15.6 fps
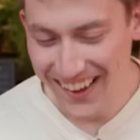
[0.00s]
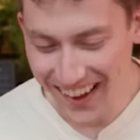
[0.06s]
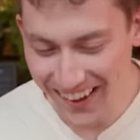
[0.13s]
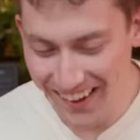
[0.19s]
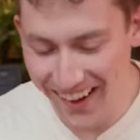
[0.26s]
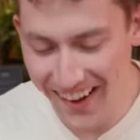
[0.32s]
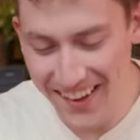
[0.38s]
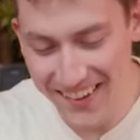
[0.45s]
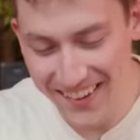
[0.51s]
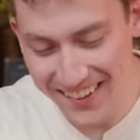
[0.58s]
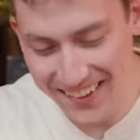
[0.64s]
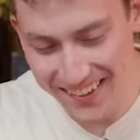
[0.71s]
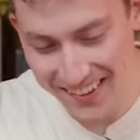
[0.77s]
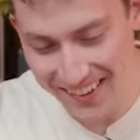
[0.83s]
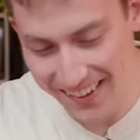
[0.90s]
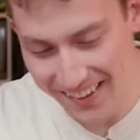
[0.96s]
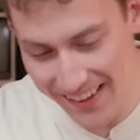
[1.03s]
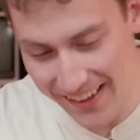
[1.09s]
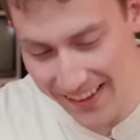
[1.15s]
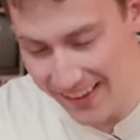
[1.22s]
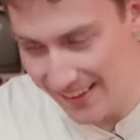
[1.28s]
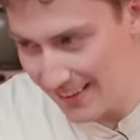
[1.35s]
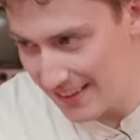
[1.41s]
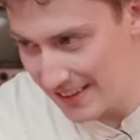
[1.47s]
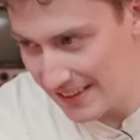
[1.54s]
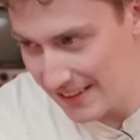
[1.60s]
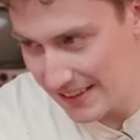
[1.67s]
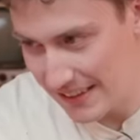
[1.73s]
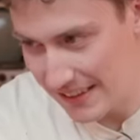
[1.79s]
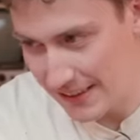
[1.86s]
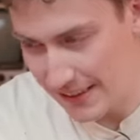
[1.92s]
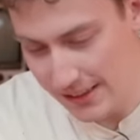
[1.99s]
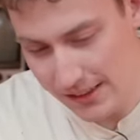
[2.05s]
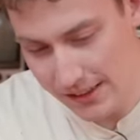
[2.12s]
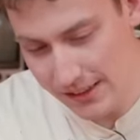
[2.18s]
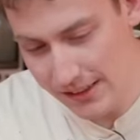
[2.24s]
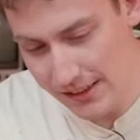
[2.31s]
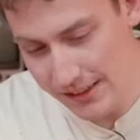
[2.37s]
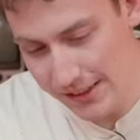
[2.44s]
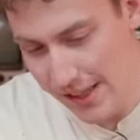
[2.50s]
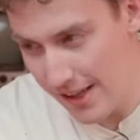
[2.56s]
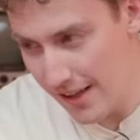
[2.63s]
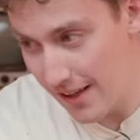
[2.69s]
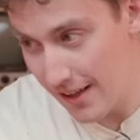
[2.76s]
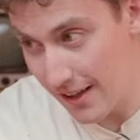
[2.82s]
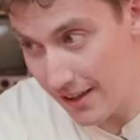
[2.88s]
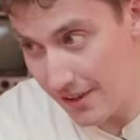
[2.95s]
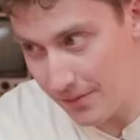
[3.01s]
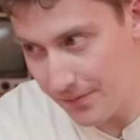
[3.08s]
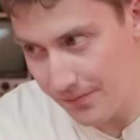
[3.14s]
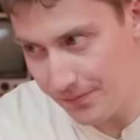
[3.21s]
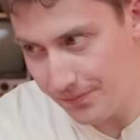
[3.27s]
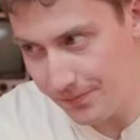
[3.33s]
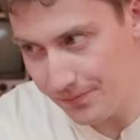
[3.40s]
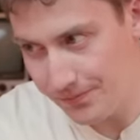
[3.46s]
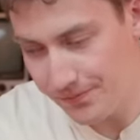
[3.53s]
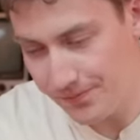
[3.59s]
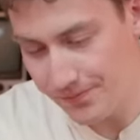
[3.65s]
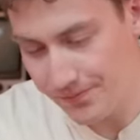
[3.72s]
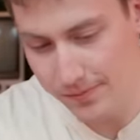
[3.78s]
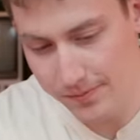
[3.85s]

No words are spoken by the person on screen.